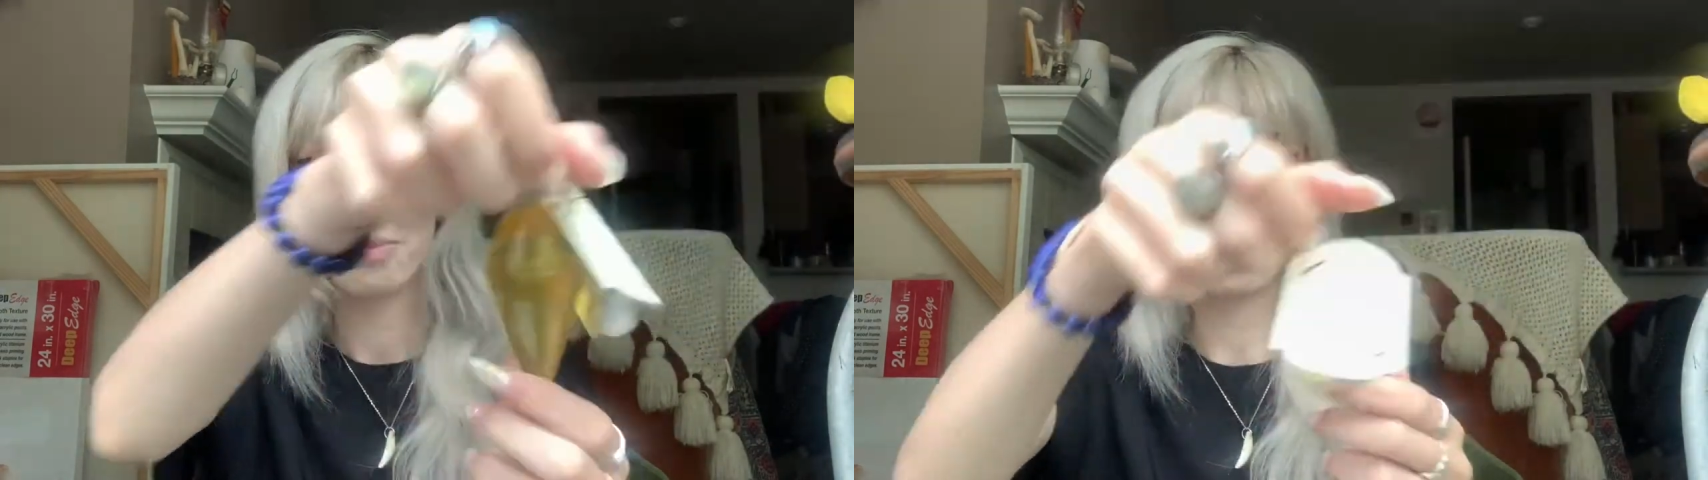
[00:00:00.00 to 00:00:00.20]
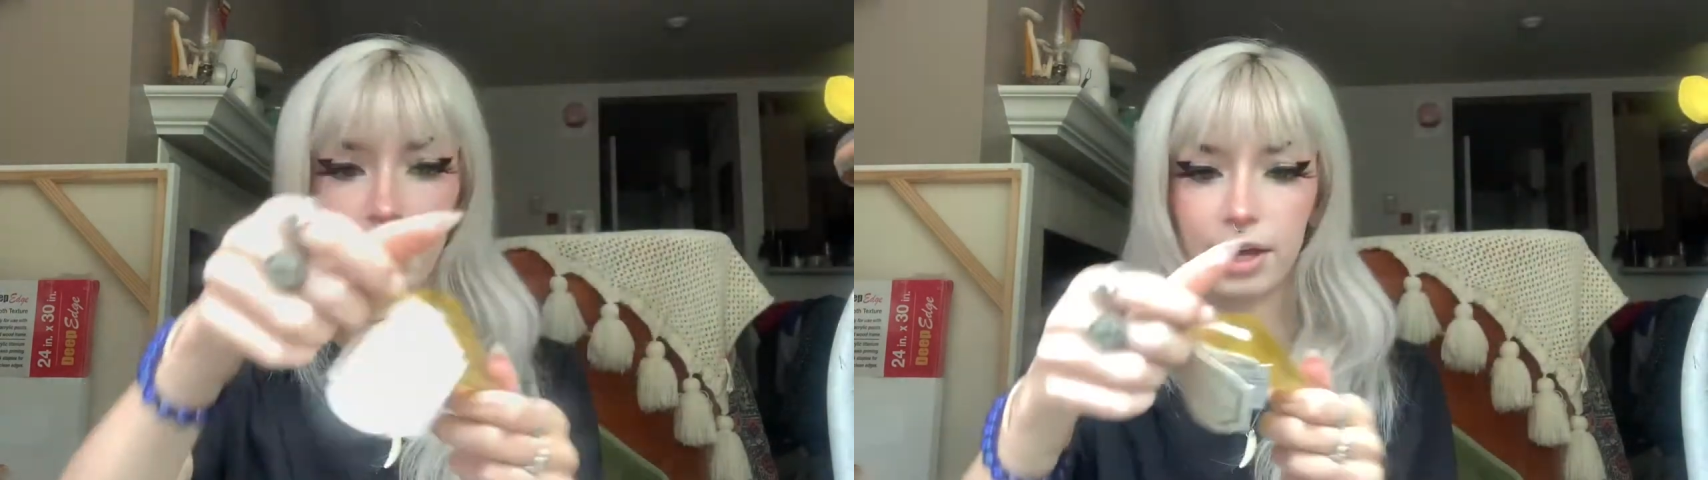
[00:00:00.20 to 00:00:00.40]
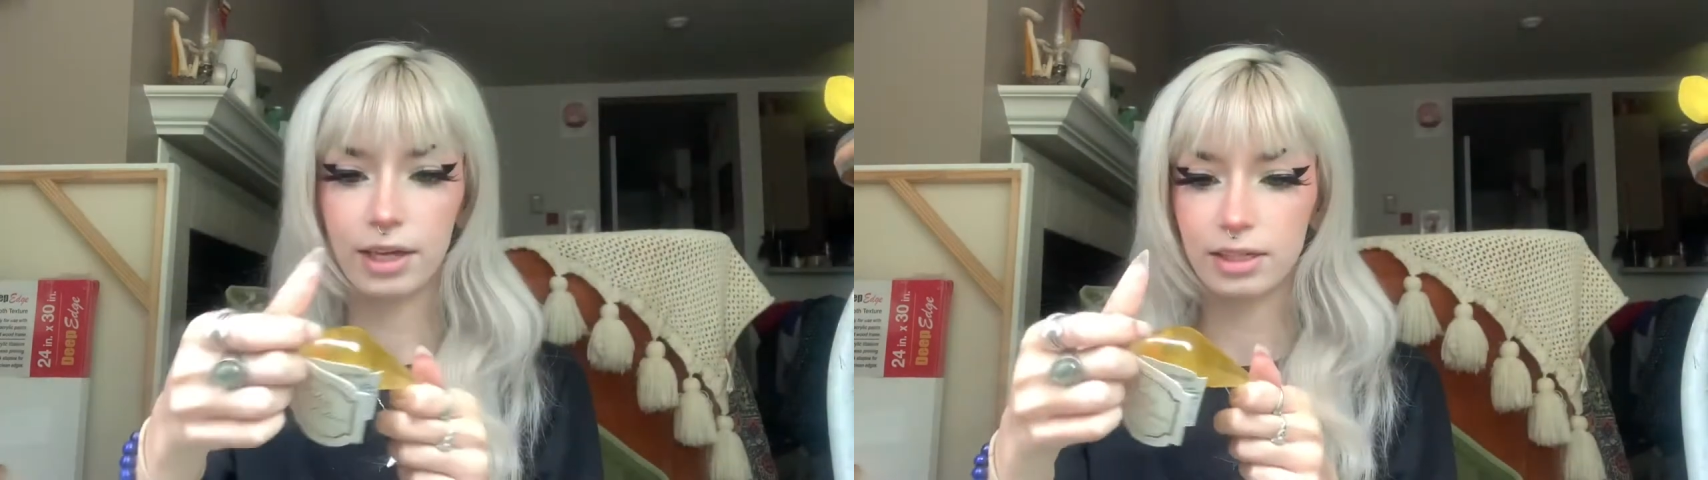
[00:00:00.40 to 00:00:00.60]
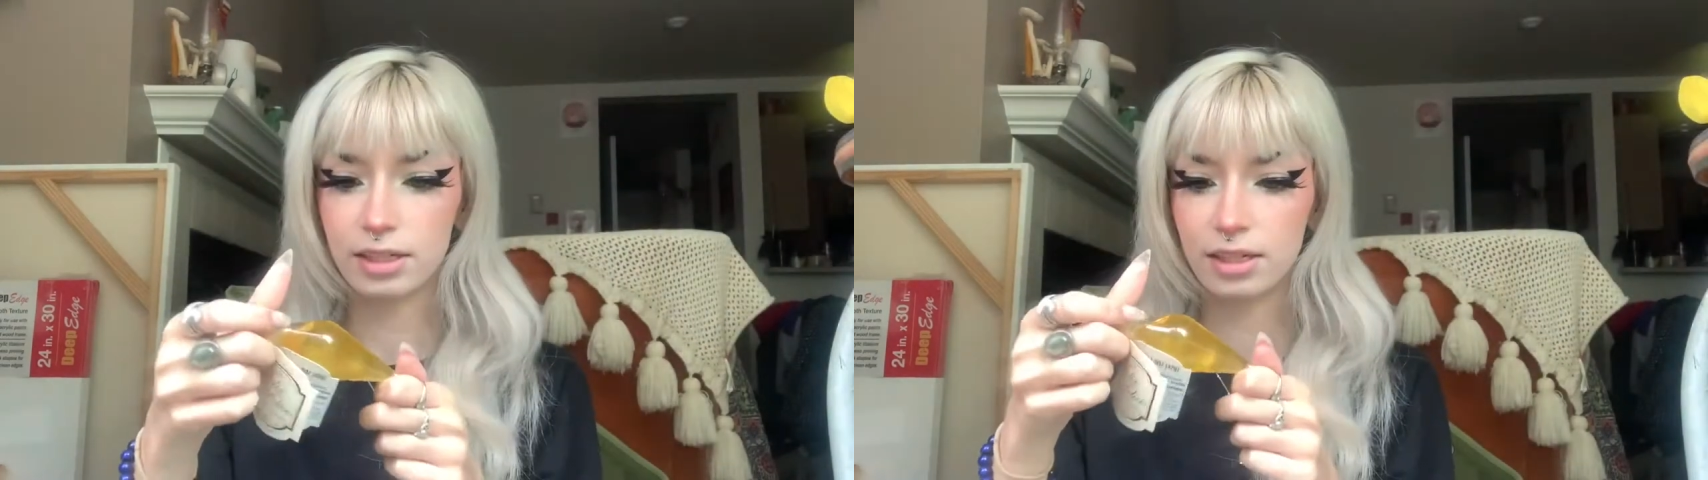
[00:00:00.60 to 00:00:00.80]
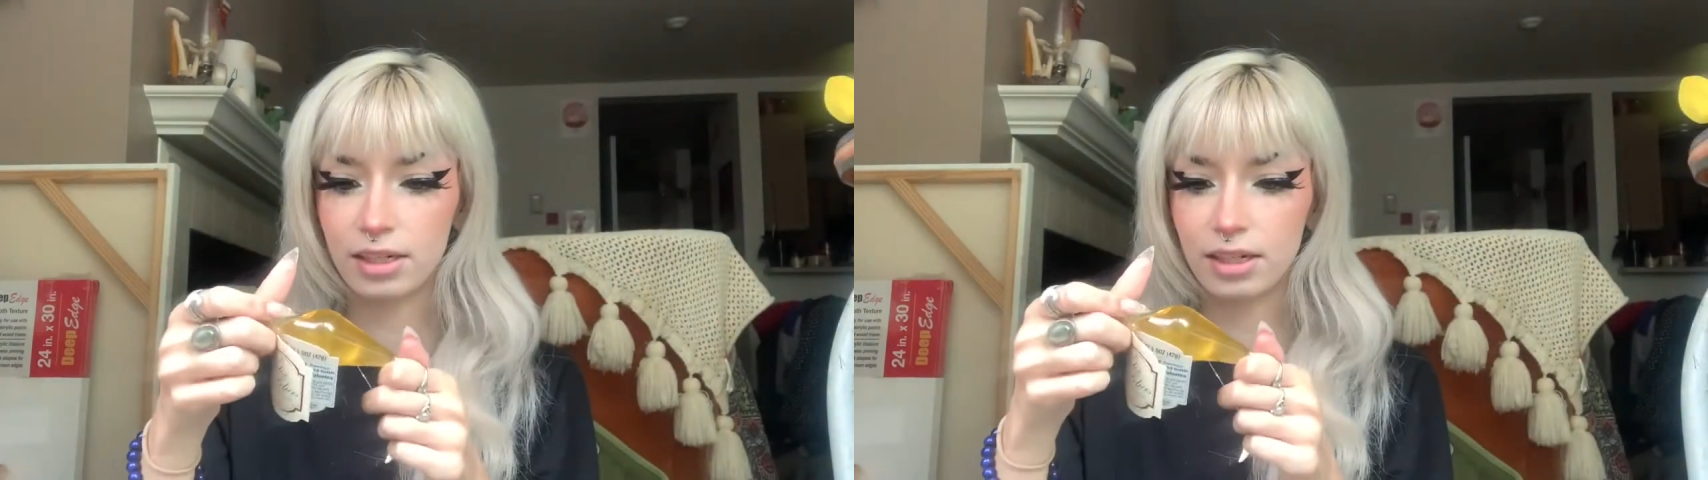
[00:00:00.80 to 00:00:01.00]

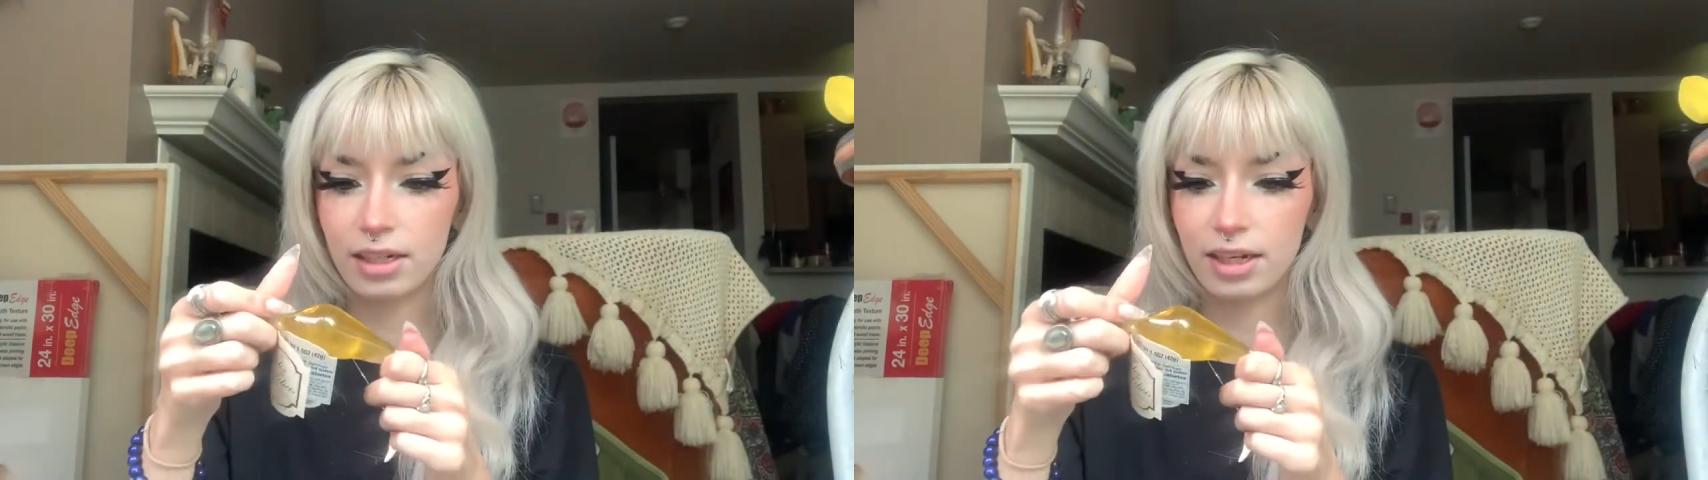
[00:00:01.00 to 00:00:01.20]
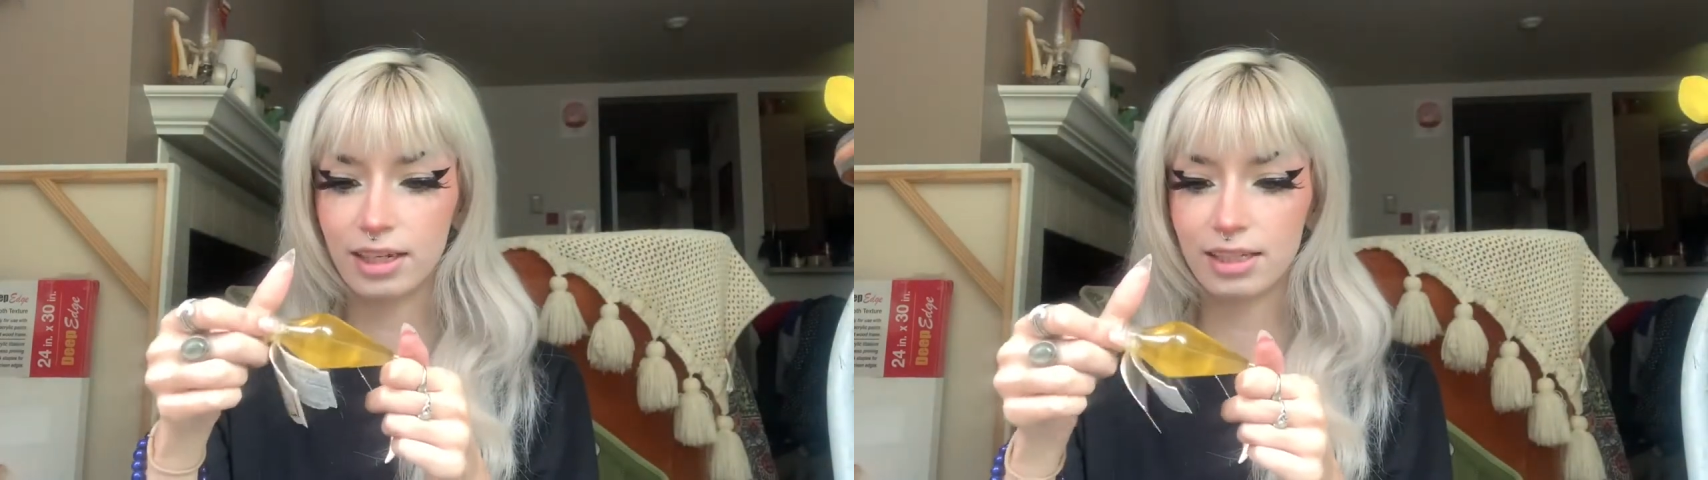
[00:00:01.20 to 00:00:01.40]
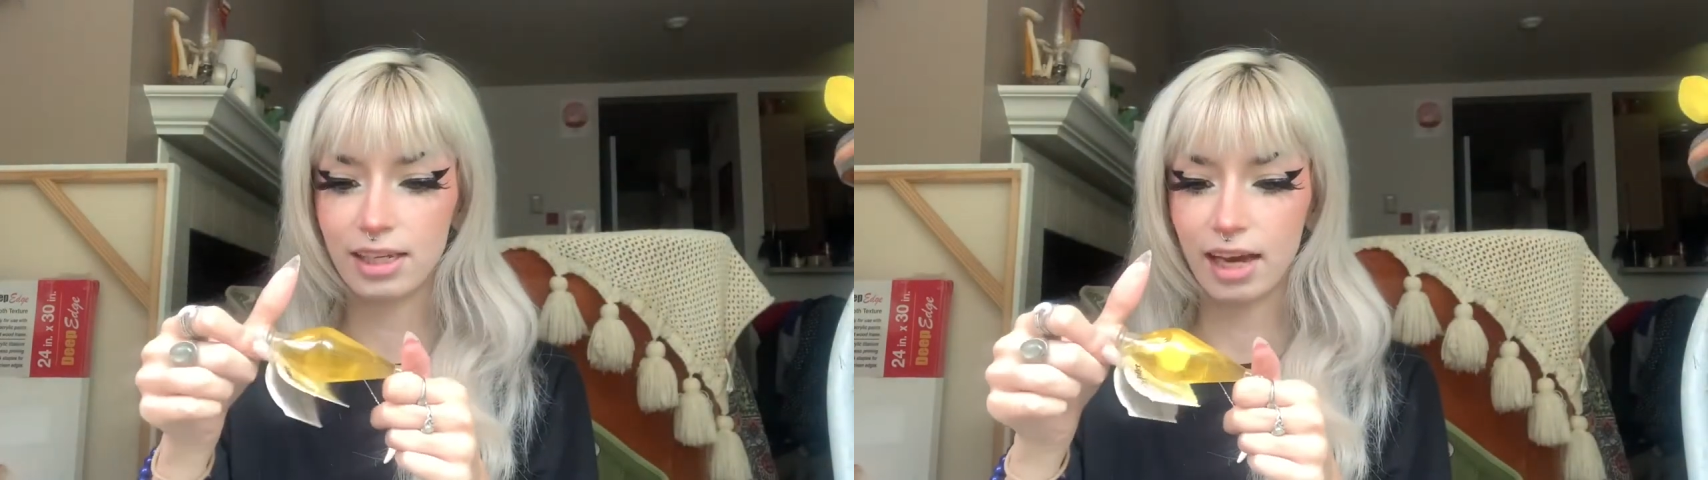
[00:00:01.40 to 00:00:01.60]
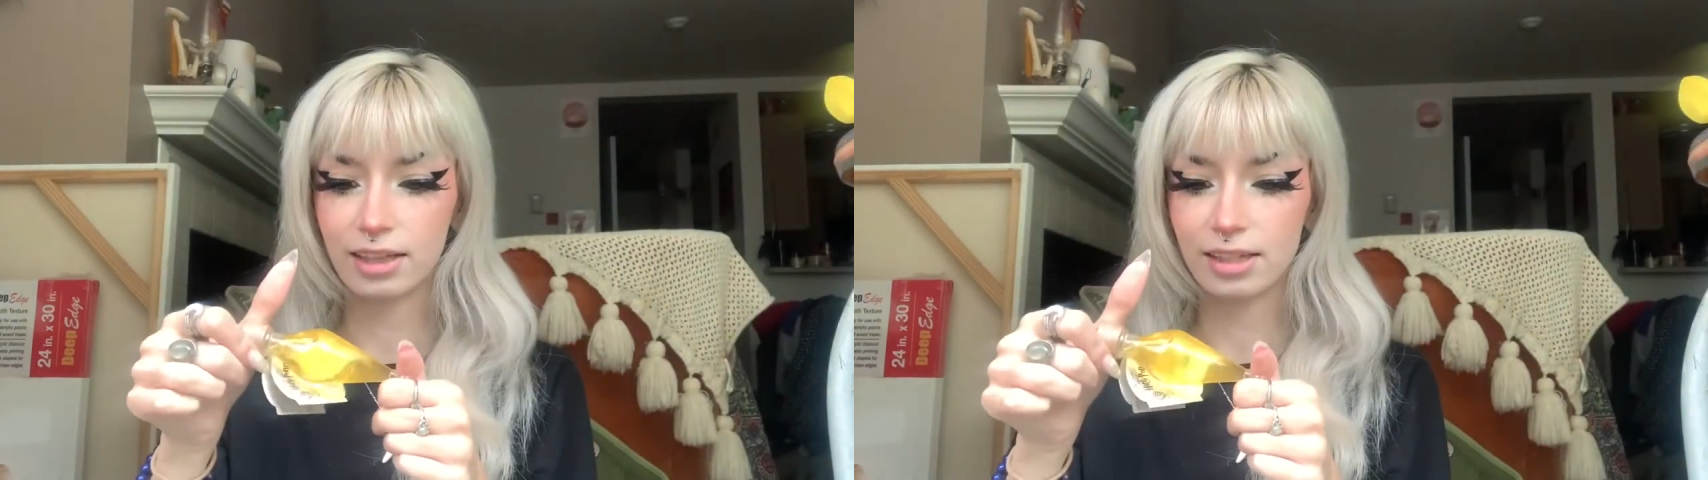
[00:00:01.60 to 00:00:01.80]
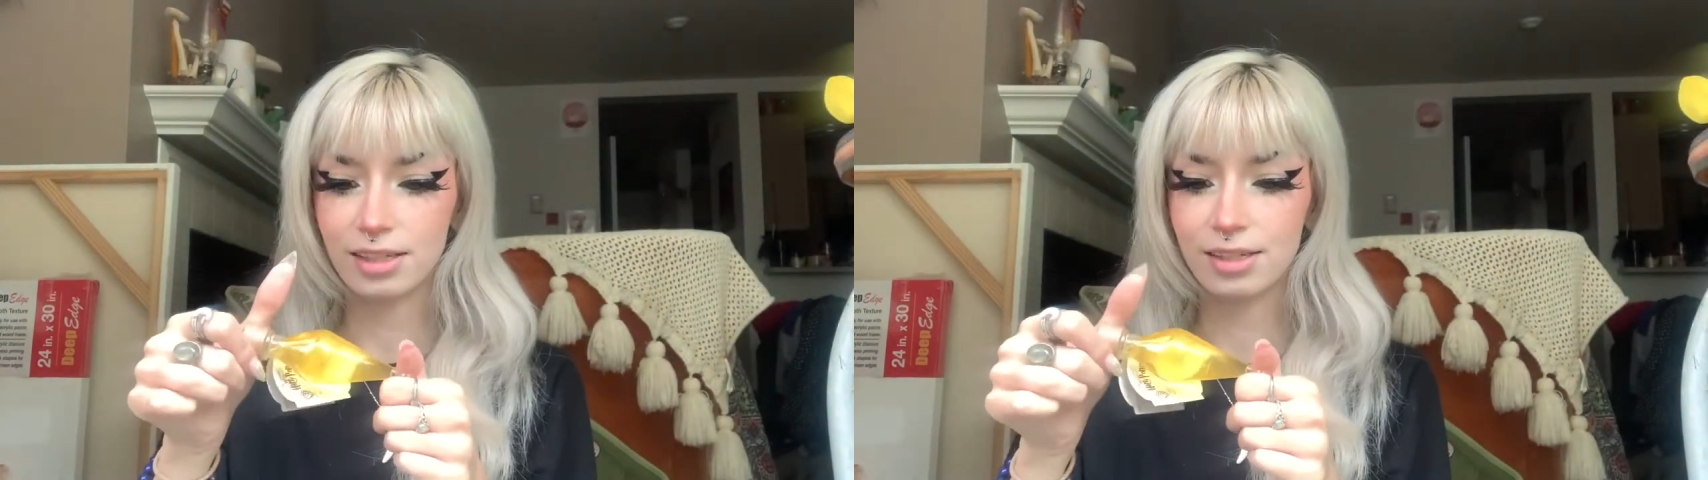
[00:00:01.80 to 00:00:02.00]
but it's
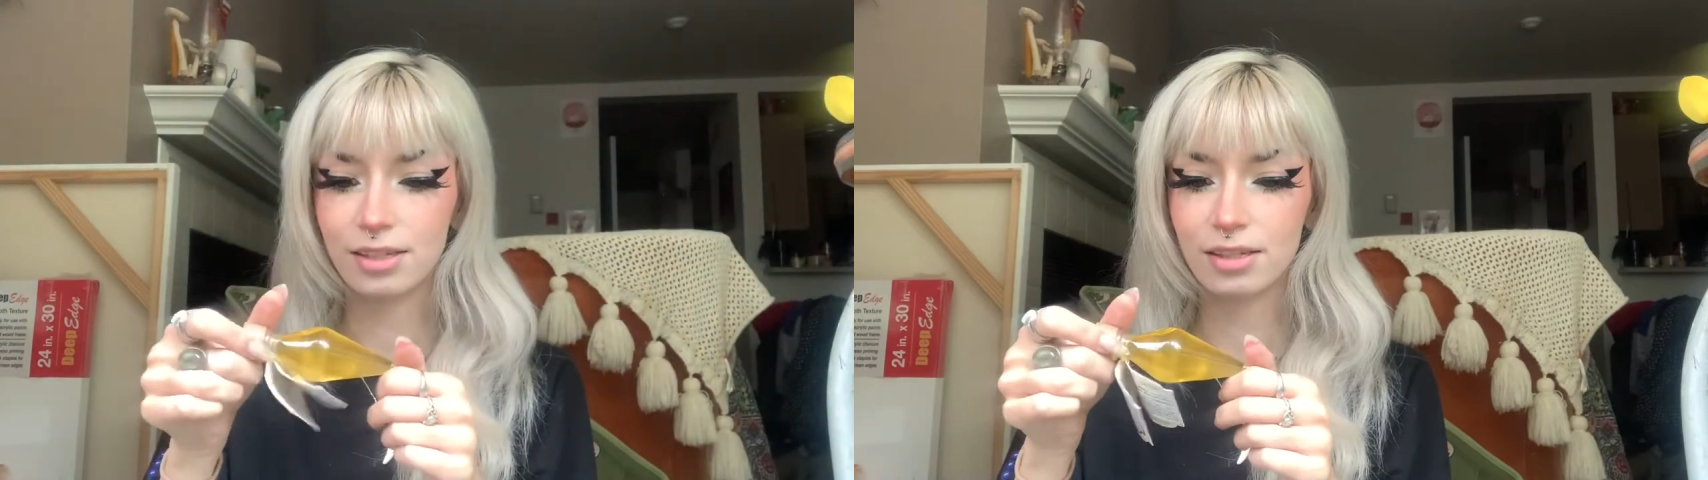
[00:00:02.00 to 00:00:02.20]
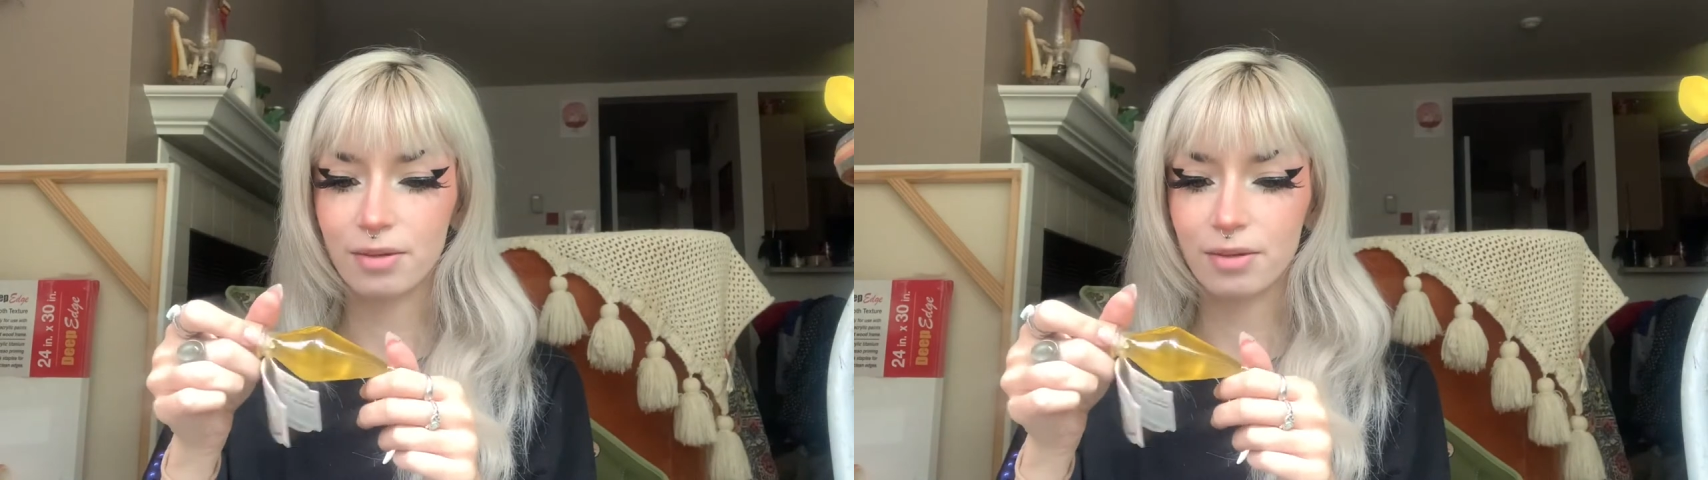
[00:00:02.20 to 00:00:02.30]
got this